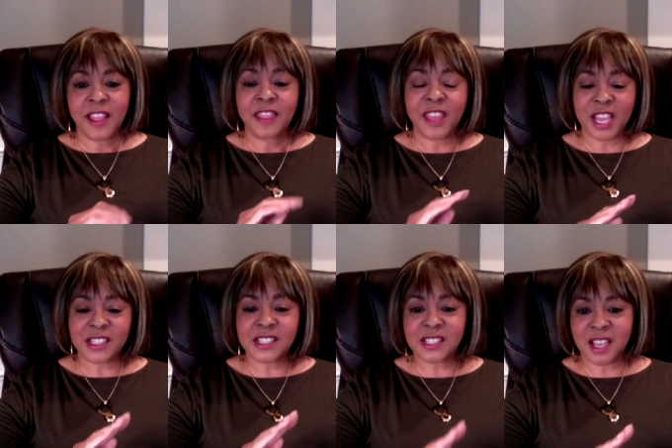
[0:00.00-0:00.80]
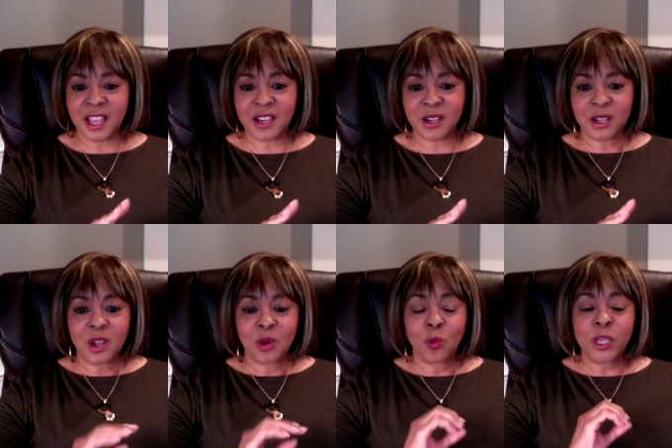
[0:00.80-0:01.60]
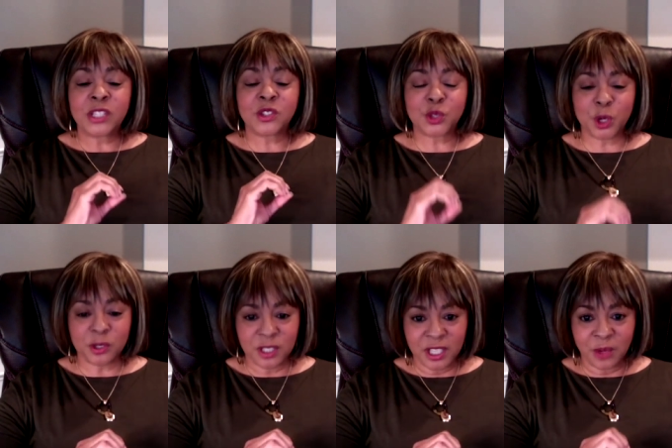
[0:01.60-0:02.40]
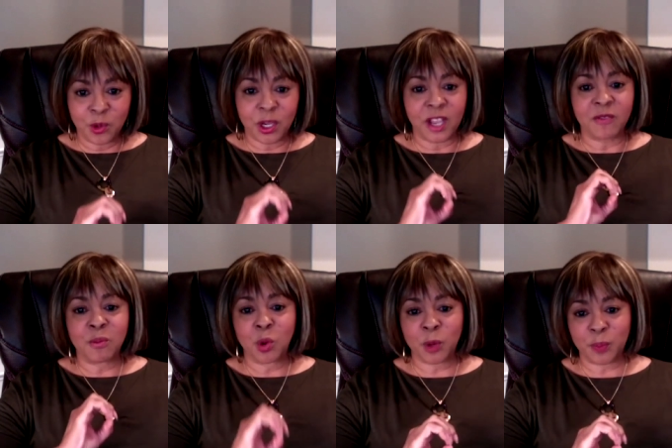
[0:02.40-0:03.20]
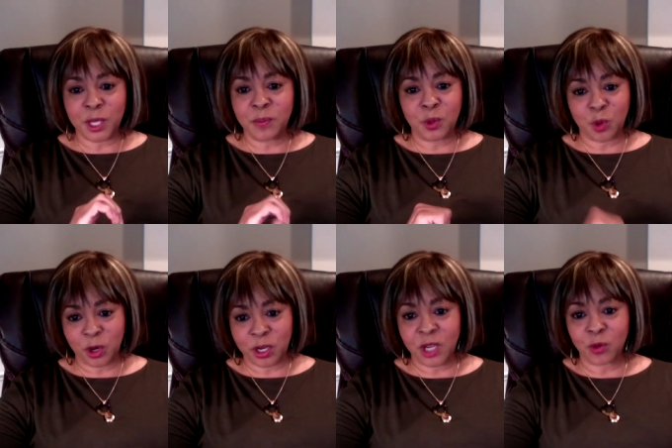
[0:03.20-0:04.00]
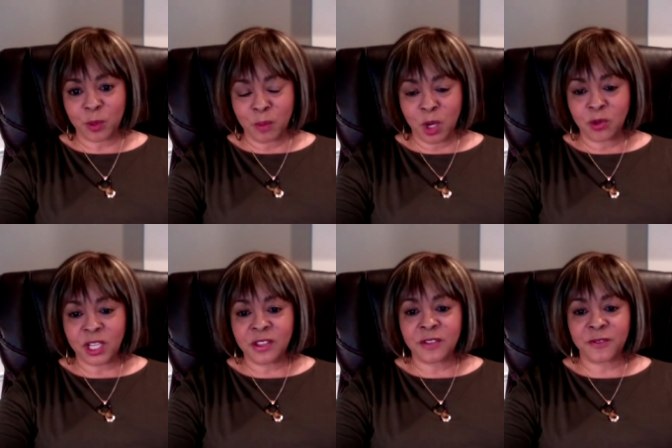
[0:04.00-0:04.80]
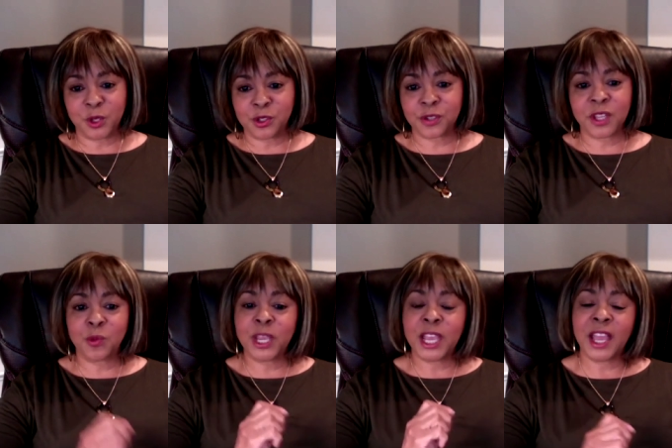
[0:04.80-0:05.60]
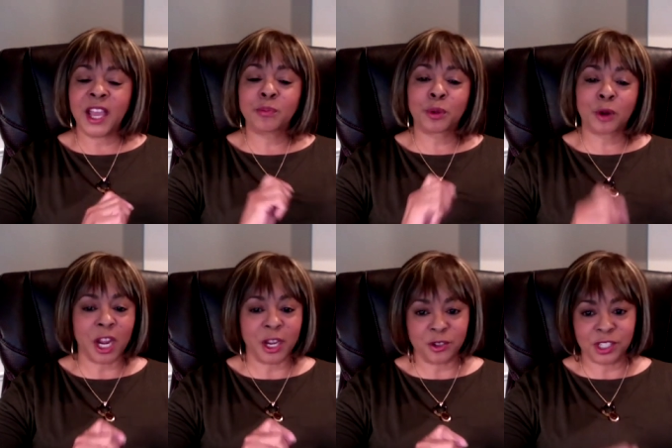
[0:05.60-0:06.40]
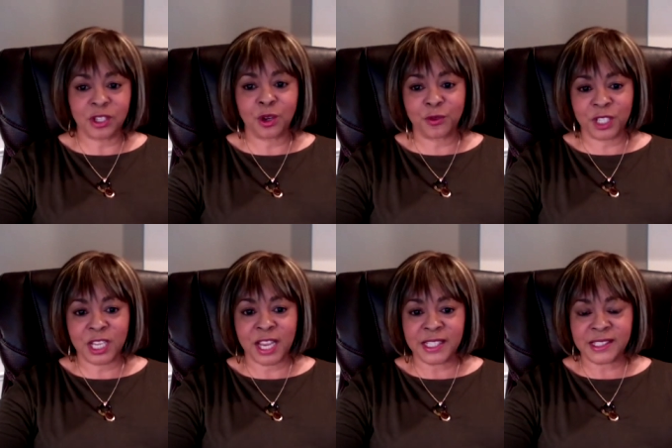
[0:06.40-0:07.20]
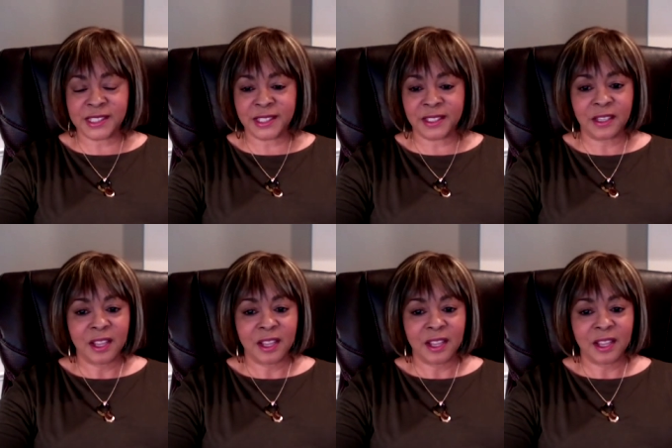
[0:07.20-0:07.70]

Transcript: That said, we certainly will have more people working remote in the future than we had prior to COVID nineteen.